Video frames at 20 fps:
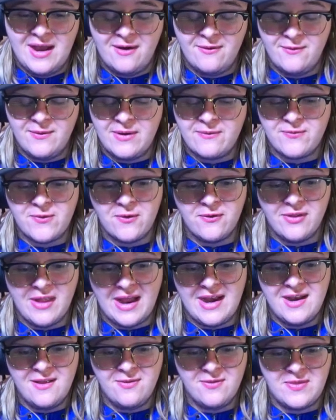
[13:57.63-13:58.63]
at first,
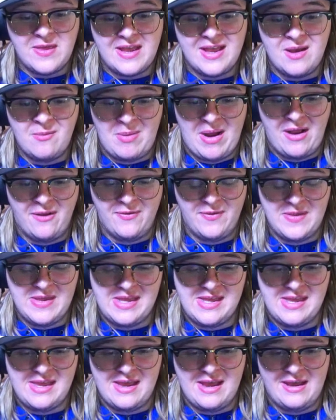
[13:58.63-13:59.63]
I didn't think about
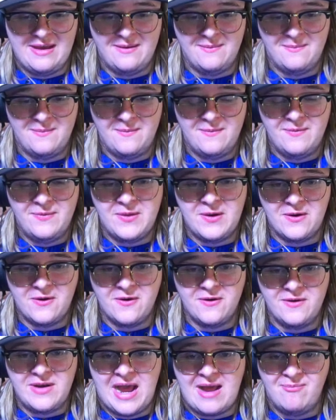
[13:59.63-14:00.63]
the
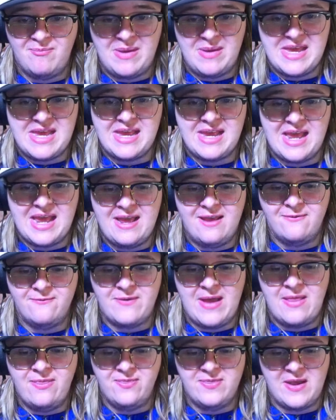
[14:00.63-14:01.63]
there not being
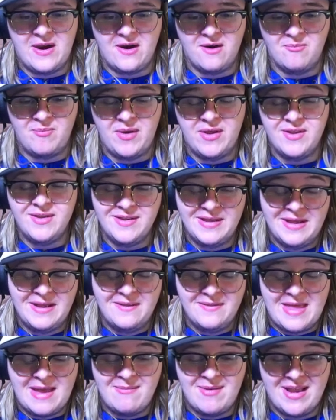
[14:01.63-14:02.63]
vent there, but
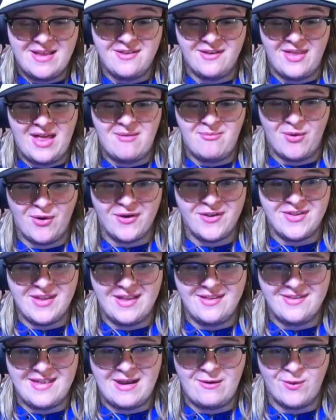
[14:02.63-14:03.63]
that makes a lot more
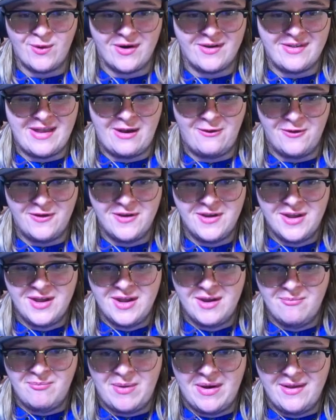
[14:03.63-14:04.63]
sense. That works out.
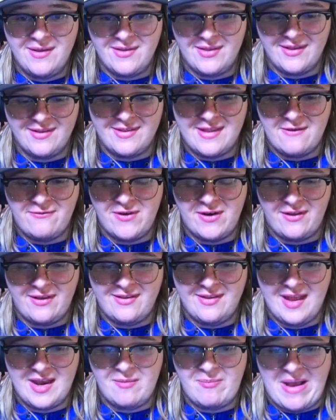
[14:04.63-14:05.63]
But let's definitely
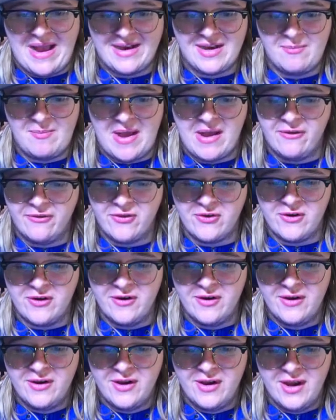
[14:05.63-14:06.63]
send it back to
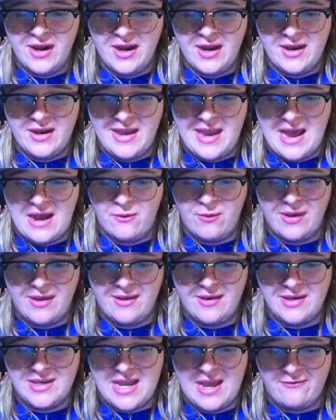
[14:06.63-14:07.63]
Bowser, and now we
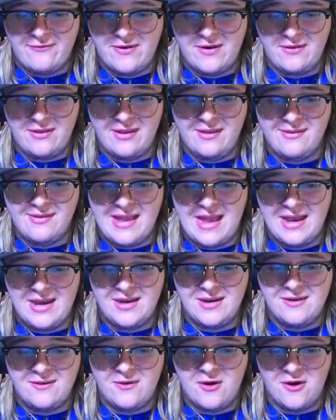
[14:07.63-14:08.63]
can definitely
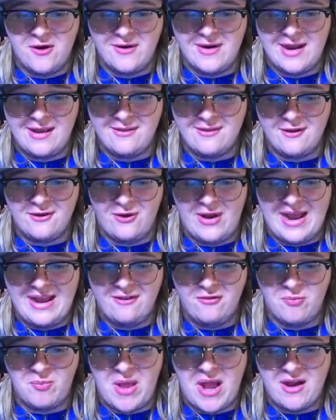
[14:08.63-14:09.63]
send our nice little
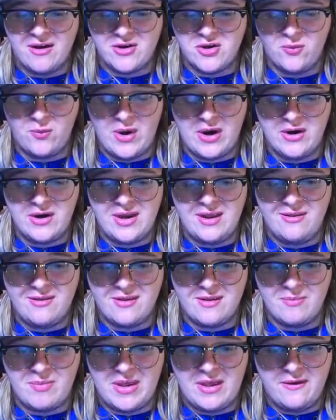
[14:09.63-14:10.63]
ice block to where it needs
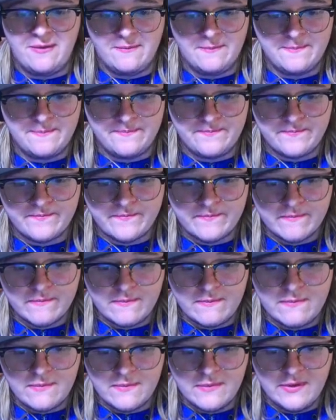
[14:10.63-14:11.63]
to be.
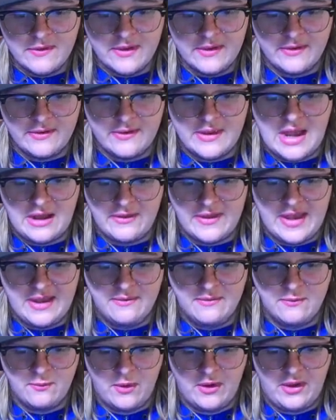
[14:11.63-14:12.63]
Since now that,
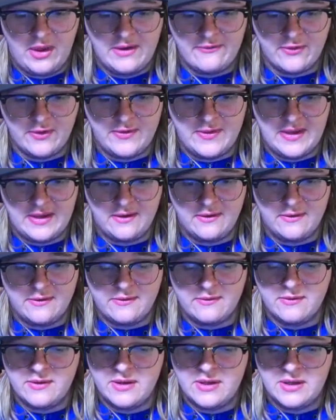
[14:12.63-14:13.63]
well,
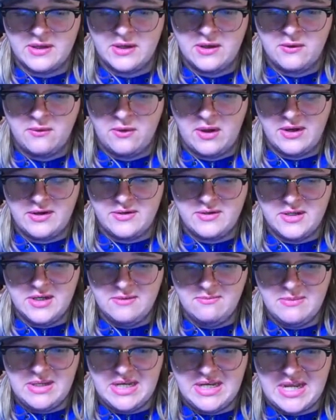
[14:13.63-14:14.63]
everything's... well, I
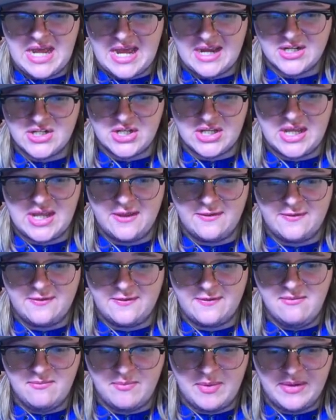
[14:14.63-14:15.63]
didn't mean to actually hit
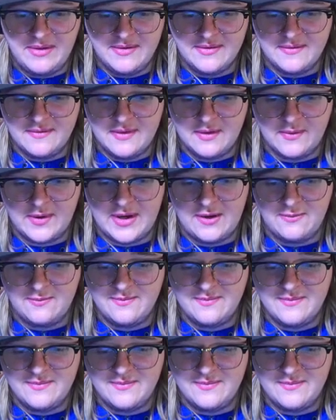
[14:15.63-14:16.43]
that, but there we